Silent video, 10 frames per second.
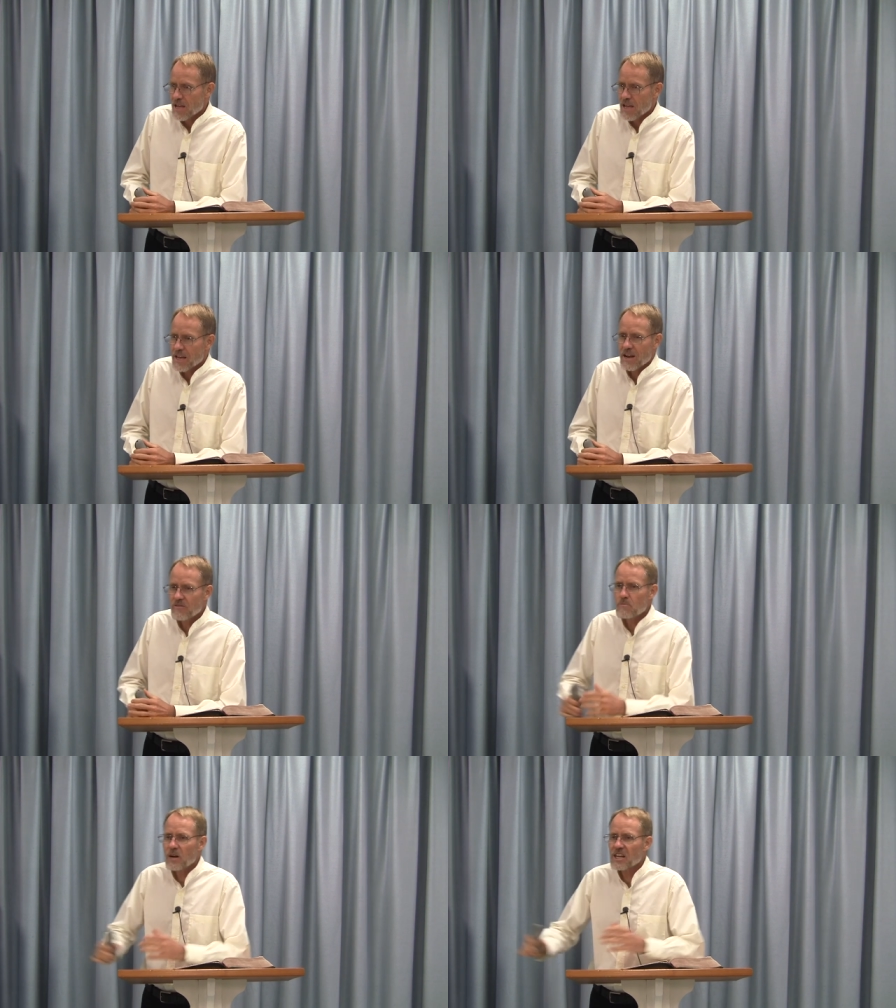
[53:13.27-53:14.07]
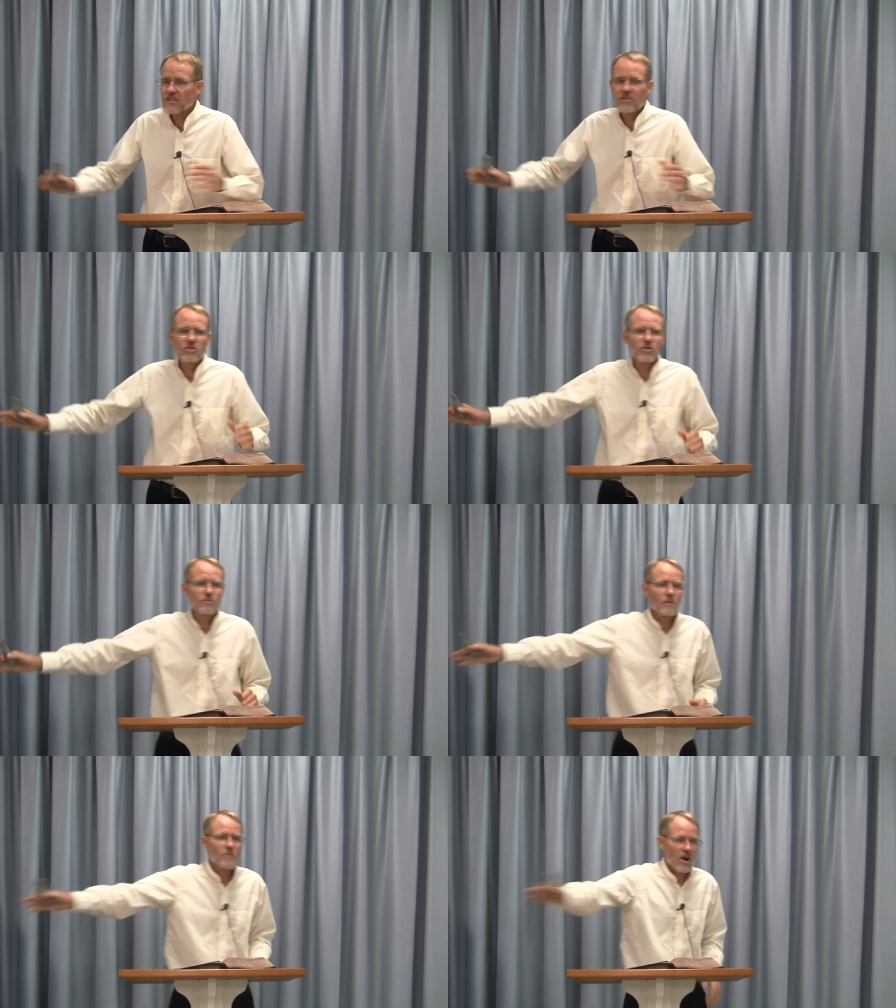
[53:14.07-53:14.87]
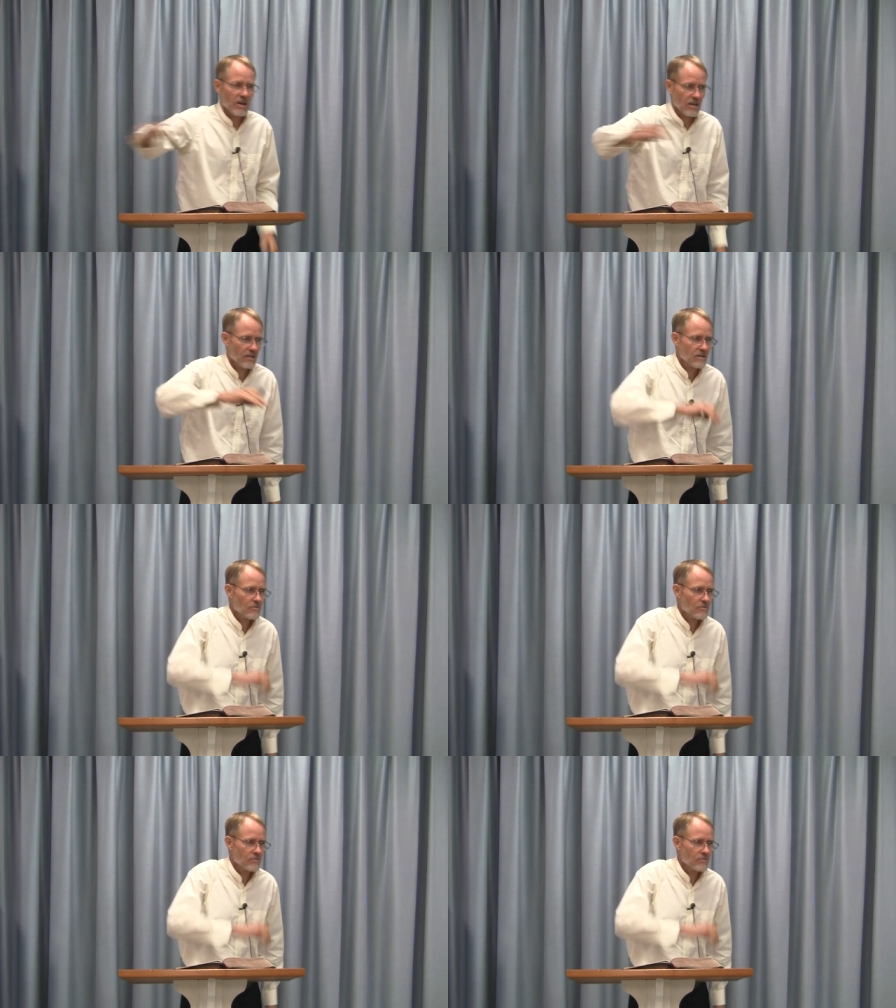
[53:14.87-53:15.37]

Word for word: And everybody in the supermarket,